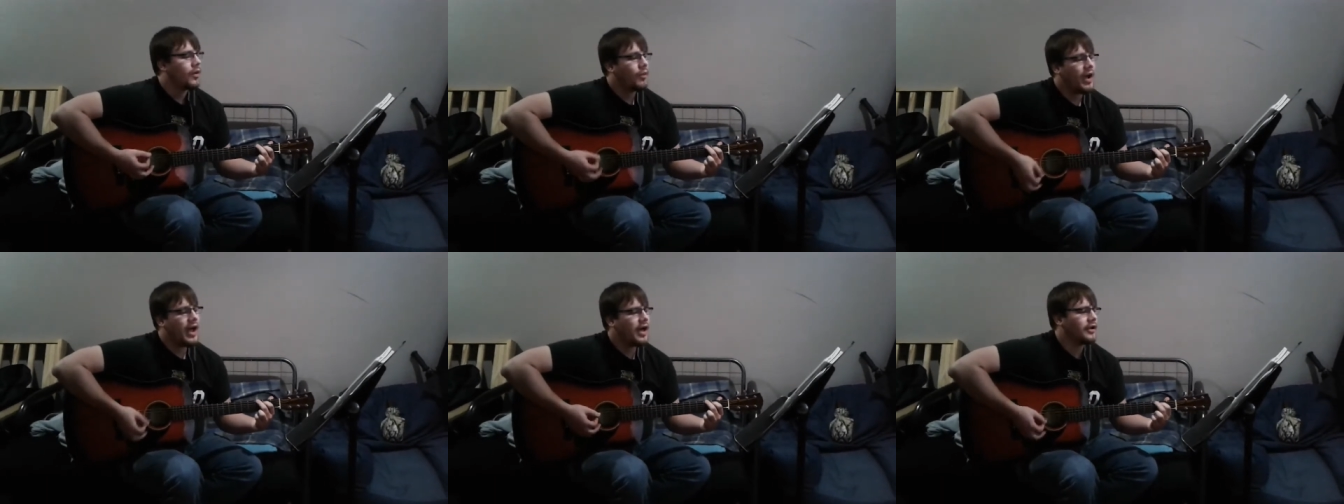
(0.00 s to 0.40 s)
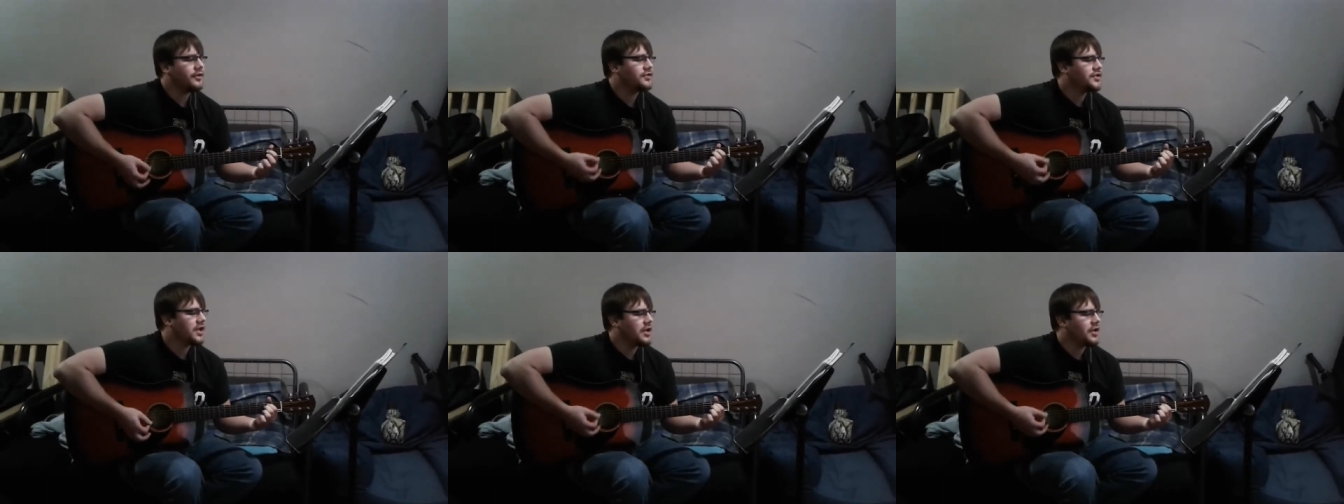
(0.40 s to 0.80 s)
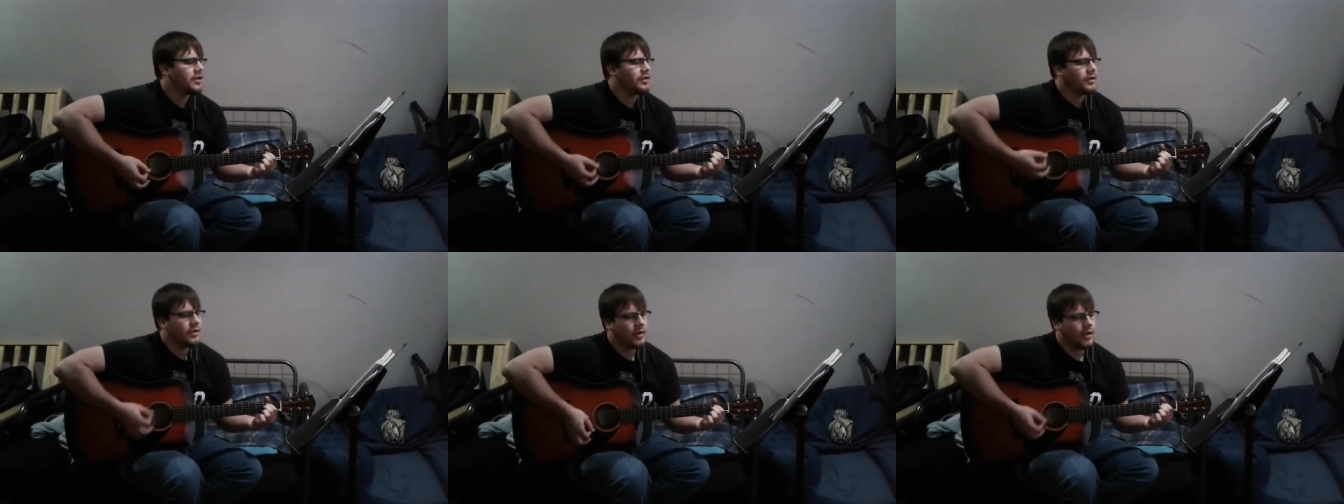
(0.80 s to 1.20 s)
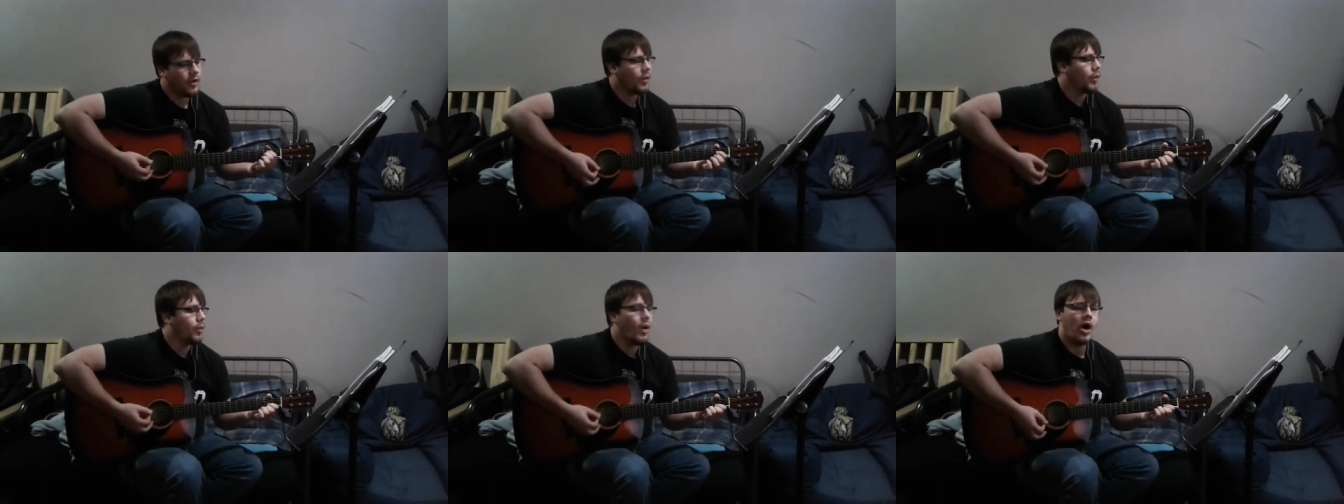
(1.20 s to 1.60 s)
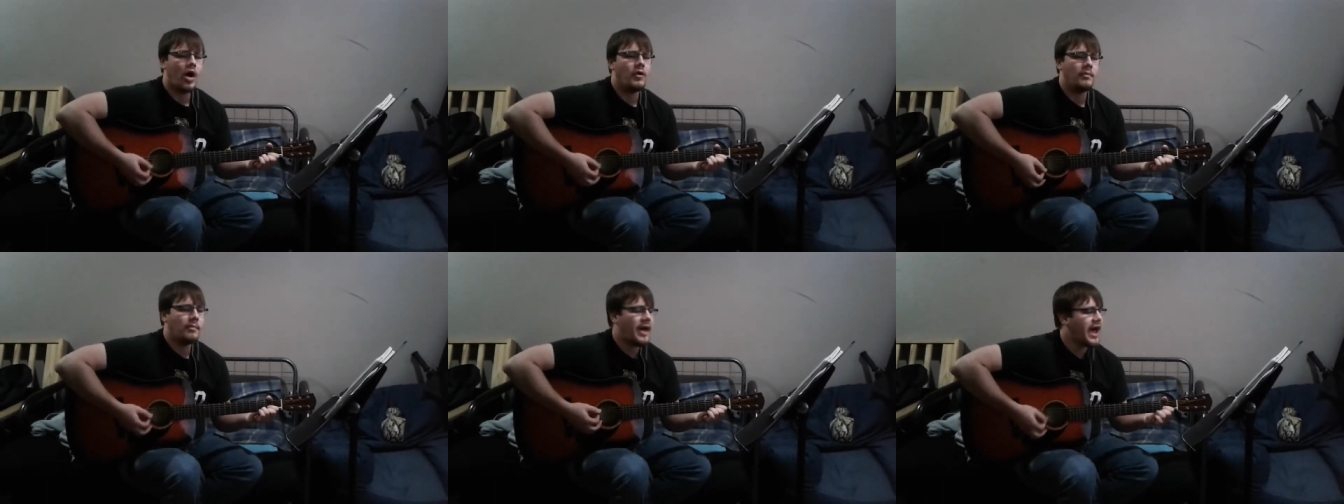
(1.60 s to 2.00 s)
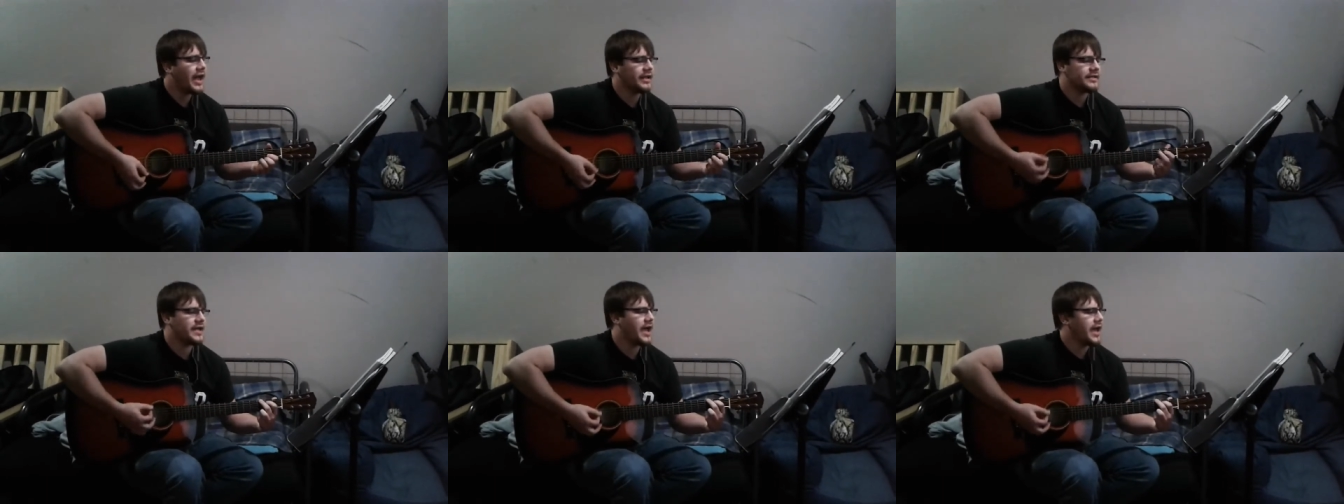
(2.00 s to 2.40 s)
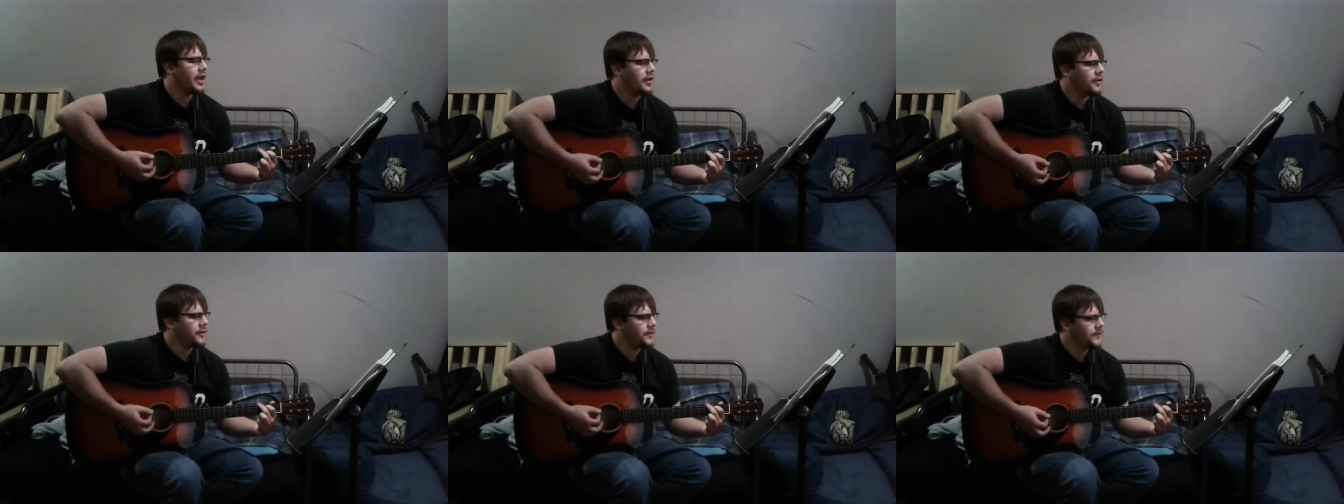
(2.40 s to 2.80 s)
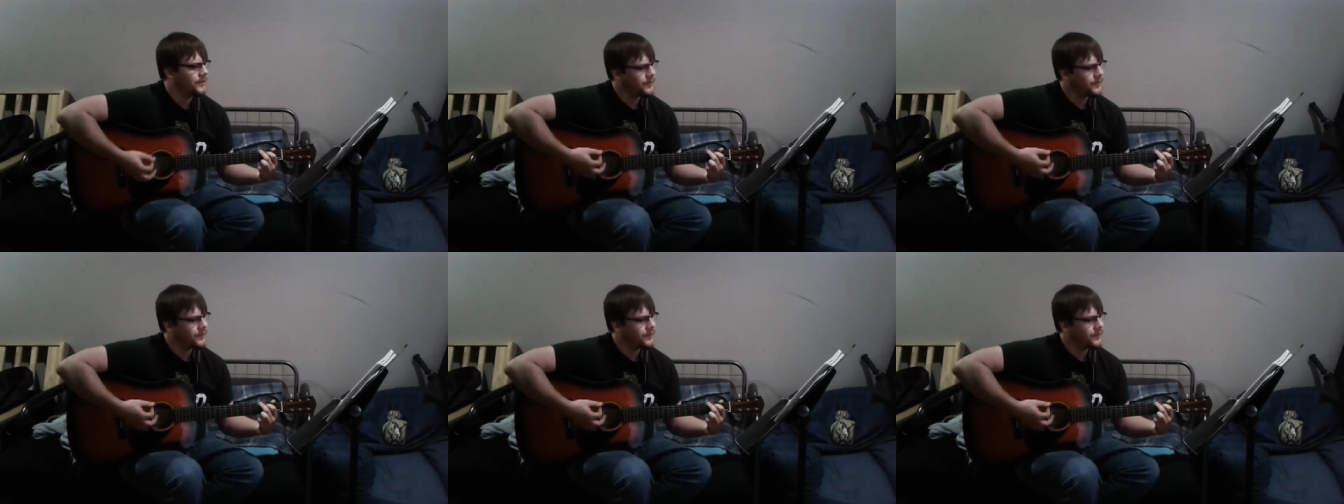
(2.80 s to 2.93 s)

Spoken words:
Well, Jill won't back down.